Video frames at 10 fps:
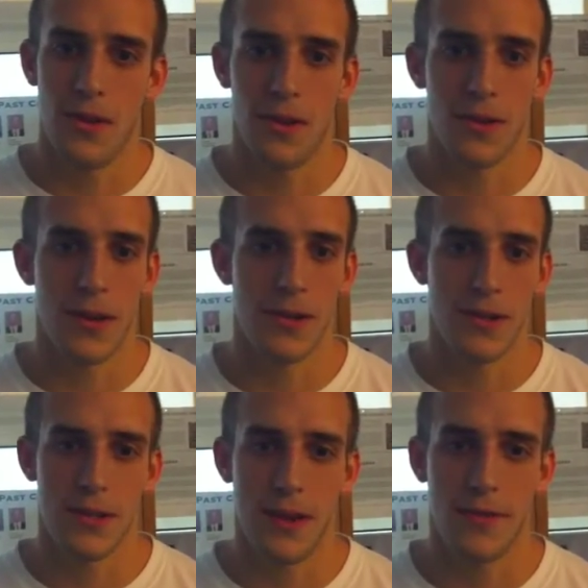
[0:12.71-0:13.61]
longer
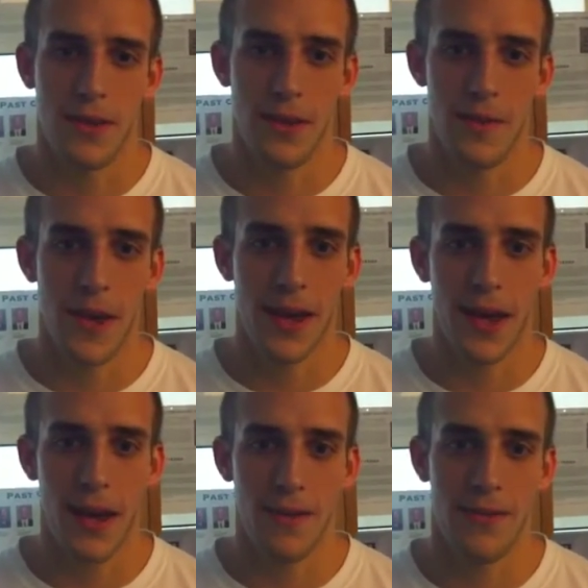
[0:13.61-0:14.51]
races is definitely the back
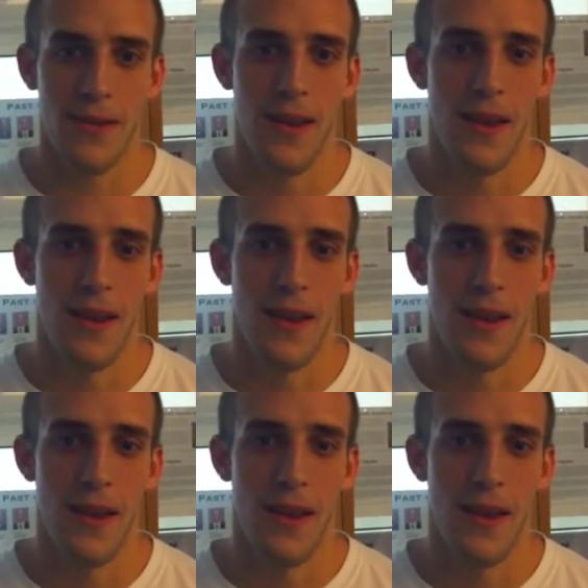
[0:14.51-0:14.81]
half.